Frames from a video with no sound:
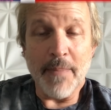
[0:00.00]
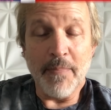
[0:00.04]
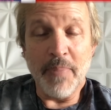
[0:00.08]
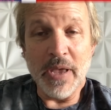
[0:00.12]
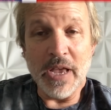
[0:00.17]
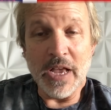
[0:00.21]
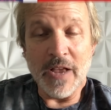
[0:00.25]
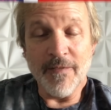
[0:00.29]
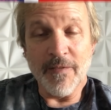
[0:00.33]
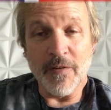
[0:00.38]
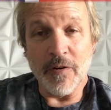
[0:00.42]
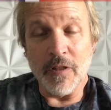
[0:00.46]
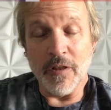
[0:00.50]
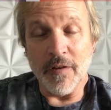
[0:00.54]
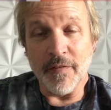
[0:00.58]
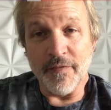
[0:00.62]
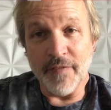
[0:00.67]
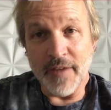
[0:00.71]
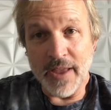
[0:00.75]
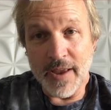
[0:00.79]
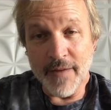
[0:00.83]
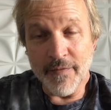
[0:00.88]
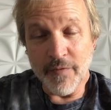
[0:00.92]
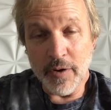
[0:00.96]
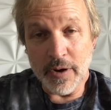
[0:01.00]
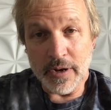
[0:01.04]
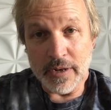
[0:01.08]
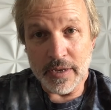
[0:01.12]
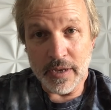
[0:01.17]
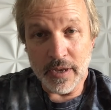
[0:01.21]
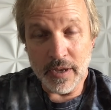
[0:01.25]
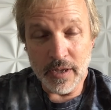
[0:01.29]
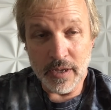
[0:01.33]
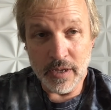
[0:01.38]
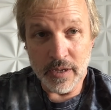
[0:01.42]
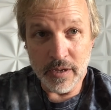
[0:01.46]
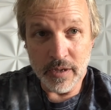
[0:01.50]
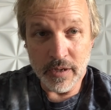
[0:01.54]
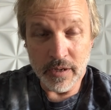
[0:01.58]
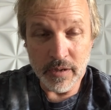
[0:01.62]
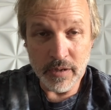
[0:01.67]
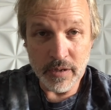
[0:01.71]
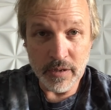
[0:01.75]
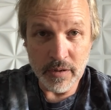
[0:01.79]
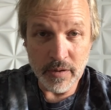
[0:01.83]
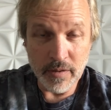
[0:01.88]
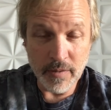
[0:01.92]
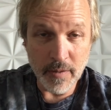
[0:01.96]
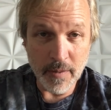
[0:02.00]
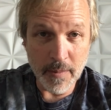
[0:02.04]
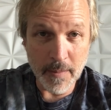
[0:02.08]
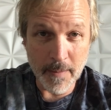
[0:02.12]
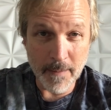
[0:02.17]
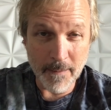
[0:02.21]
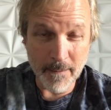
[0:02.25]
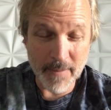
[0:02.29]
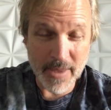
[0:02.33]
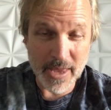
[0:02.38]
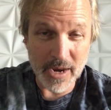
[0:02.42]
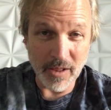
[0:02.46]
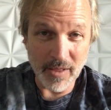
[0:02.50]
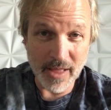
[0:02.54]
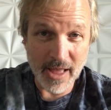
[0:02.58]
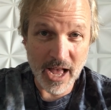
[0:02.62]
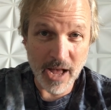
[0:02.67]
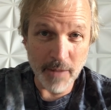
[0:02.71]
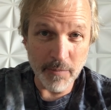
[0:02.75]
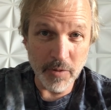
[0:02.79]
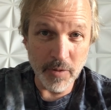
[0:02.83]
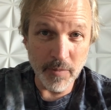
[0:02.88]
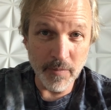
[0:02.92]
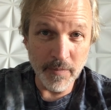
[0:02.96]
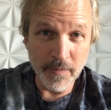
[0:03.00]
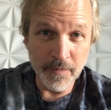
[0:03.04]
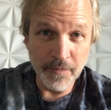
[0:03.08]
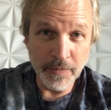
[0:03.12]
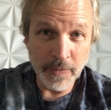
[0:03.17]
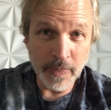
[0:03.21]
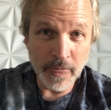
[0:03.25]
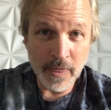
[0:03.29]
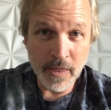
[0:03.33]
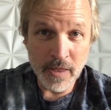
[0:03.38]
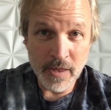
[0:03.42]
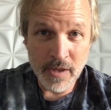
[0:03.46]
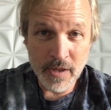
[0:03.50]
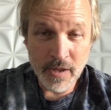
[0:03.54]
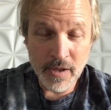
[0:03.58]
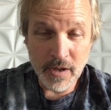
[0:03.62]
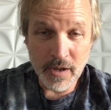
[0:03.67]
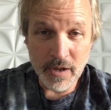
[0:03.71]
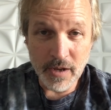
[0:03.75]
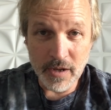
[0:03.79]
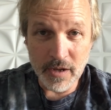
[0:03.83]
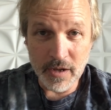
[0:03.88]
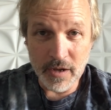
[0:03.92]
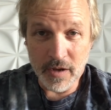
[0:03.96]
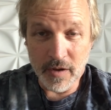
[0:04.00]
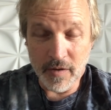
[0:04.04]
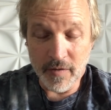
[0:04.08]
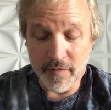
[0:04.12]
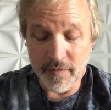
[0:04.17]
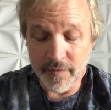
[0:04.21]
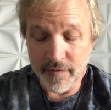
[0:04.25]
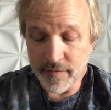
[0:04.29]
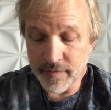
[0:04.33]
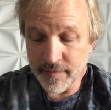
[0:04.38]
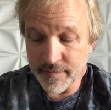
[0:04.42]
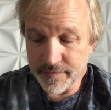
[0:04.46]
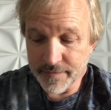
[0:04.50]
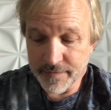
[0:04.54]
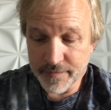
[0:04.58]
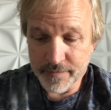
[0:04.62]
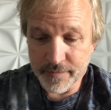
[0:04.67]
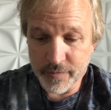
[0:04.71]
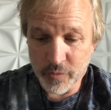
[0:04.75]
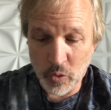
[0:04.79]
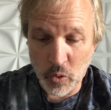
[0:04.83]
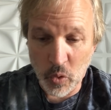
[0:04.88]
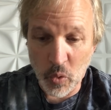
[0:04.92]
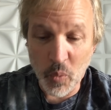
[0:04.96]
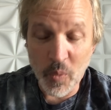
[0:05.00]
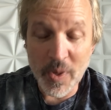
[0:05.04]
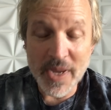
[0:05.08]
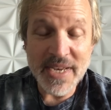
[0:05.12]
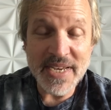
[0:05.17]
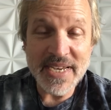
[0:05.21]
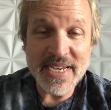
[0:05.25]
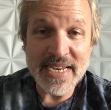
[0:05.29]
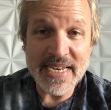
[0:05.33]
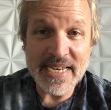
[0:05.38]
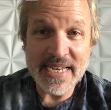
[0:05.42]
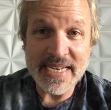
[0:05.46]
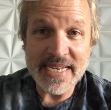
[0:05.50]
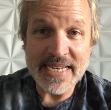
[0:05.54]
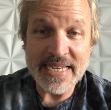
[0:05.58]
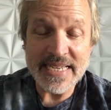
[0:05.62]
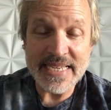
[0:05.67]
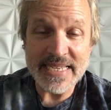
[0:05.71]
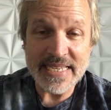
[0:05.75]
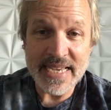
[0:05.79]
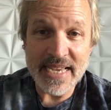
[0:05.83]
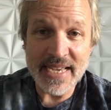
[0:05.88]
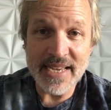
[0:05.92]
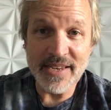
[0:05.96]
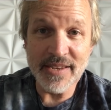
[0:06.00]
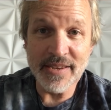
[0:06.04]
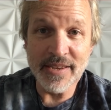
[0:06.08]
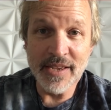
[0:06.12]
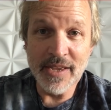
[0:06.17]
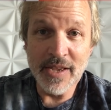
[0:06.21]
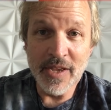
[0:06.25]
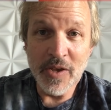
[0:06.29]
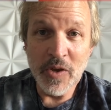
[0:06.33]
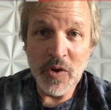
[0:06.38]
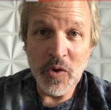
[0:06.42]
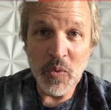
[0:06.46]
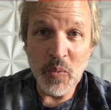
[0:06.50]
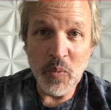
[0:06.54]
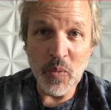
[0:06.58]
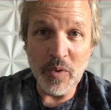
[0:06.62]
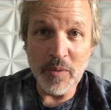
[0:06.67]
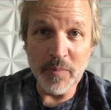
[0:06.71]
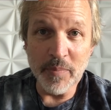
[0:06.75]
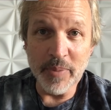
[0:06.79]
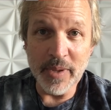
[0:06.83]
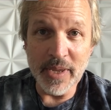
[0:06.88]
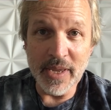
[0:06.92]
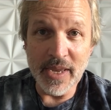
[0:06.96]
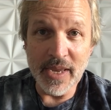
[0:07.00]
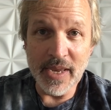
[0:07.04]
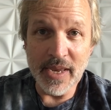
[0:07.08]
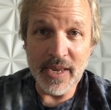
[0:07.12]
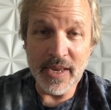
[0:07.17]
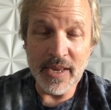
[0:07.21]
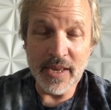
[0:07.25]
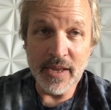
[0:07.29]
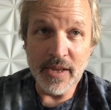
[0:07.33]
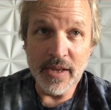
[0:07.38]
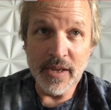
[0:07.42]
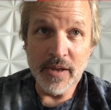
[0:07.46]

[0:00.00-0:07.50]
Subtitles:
pick for the favorite metal album of Norwegian descent would be